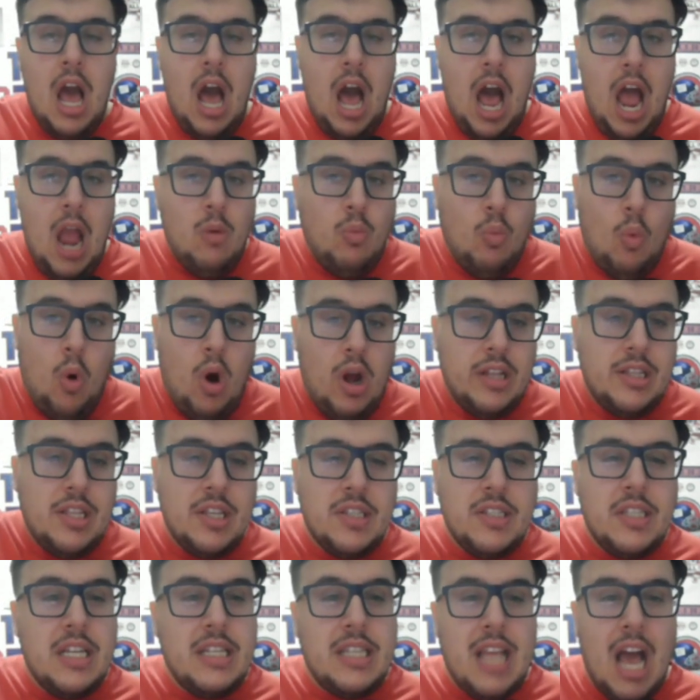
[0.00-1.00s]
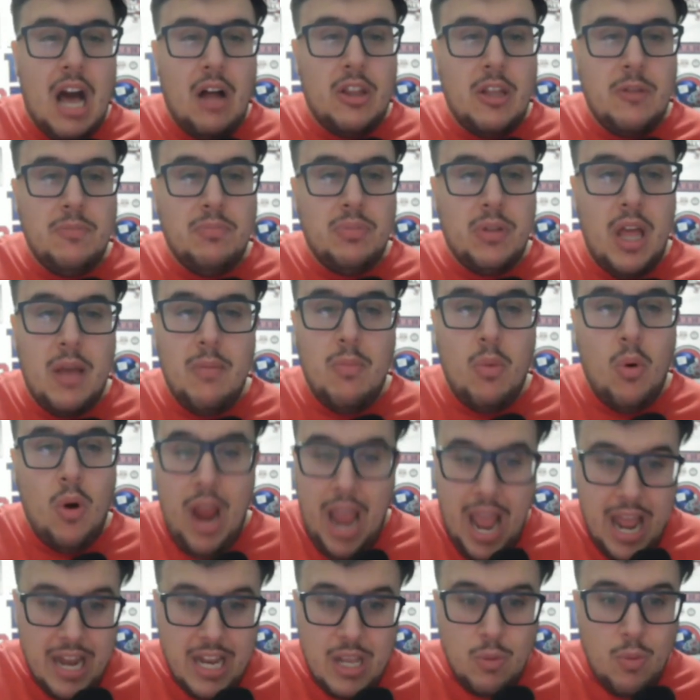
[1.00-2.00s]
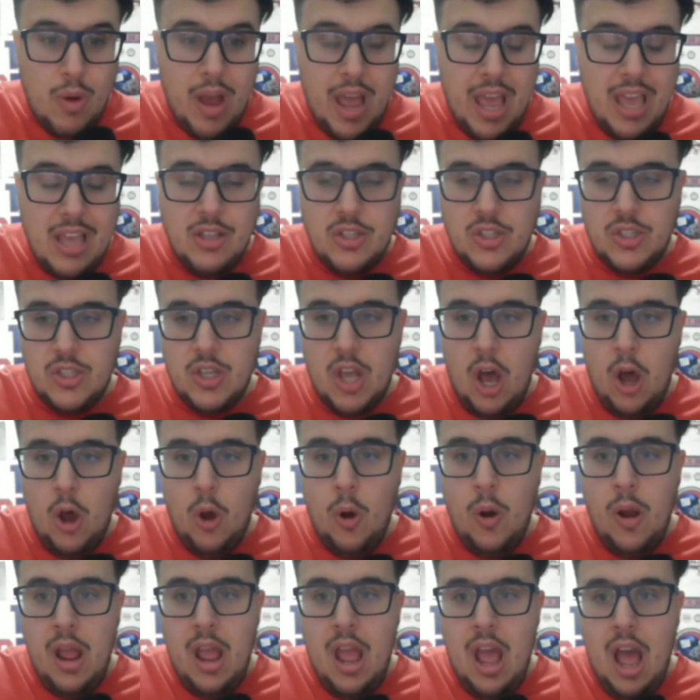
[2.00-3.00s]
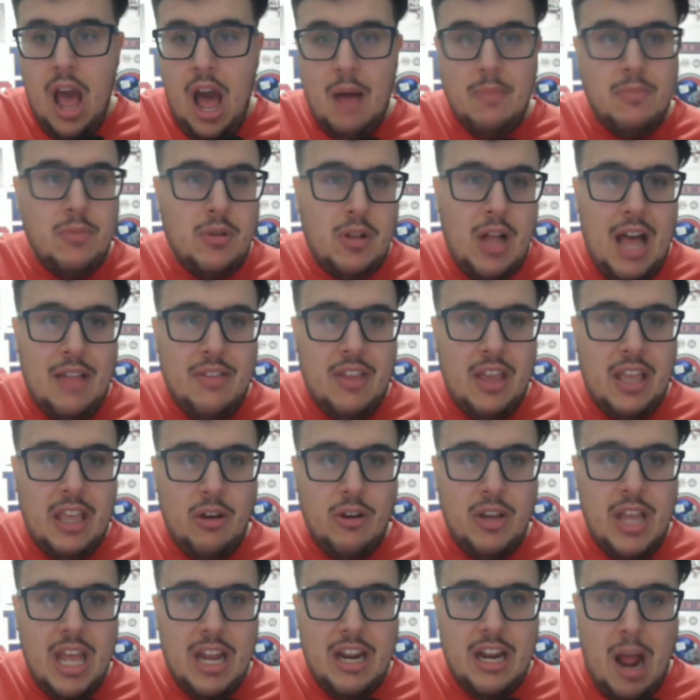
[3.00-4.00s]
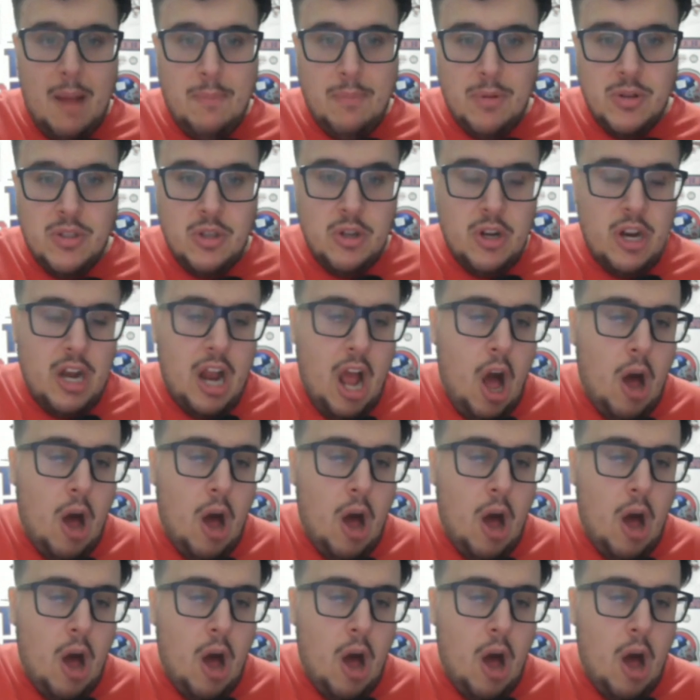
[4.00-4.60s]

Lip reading: I wanted to see Dowling play more anyway, so I'm glad that he'll get an opportunity,